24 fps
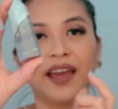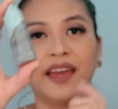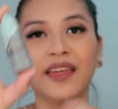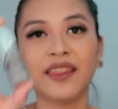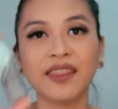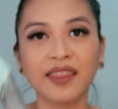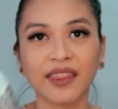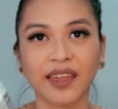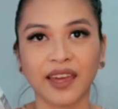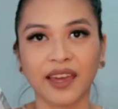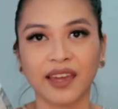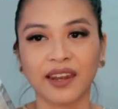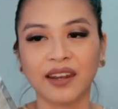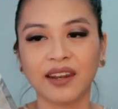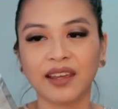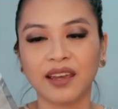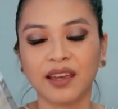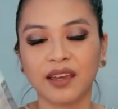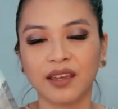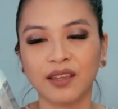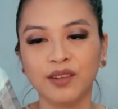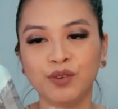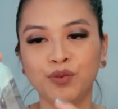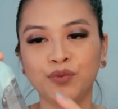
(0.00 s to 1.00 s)
and
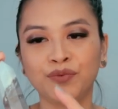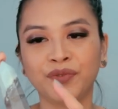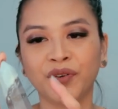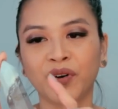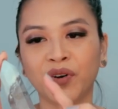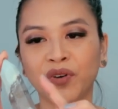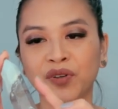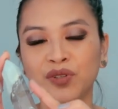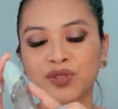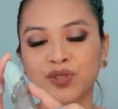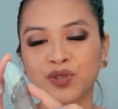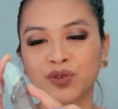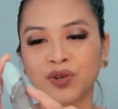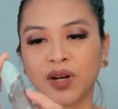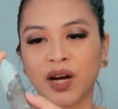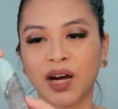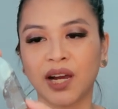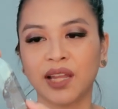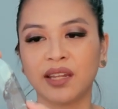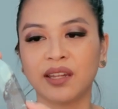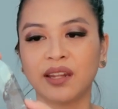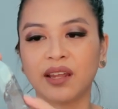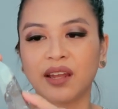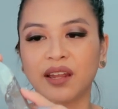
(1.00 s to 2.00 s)
then you've also
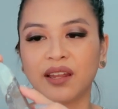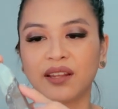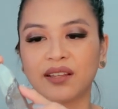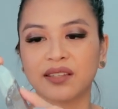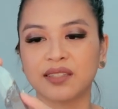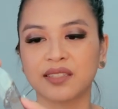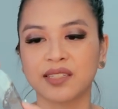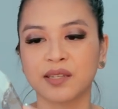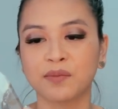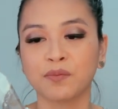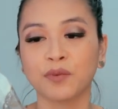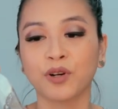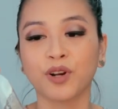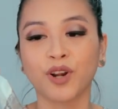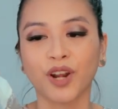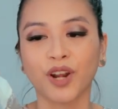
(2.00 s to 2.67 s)
got some